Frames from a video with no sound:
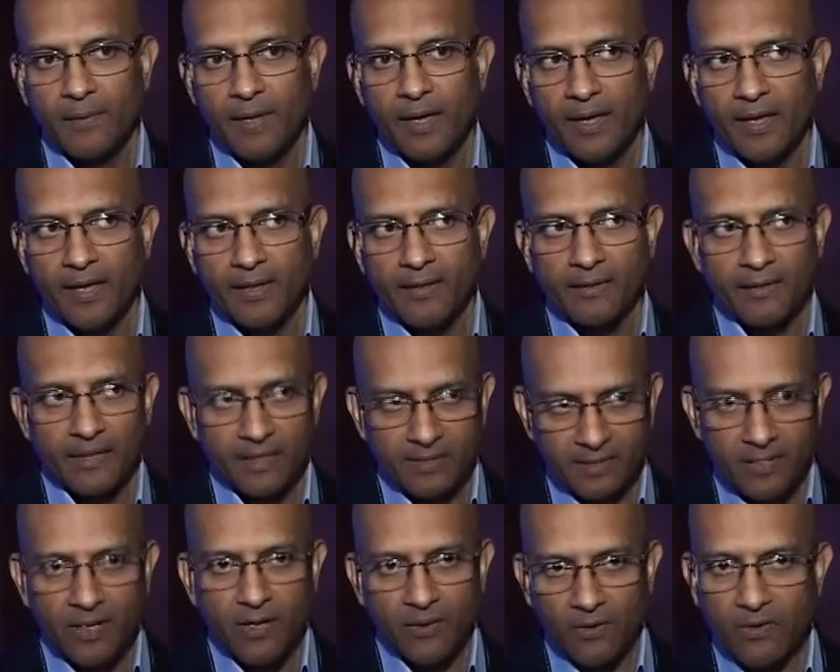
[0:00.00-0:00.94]
And
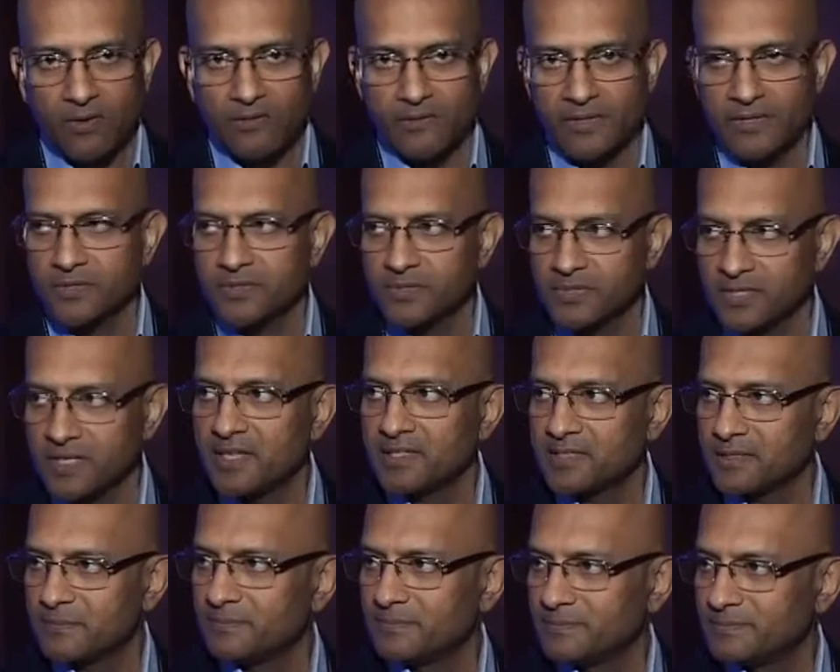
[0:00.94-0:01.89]
there's a lot of
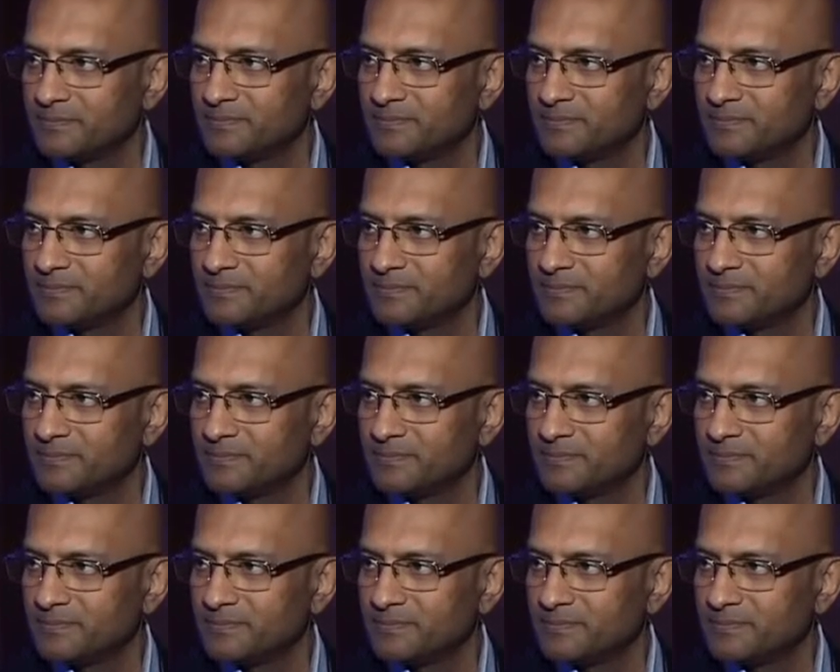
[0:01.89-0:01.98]
enthusiasm.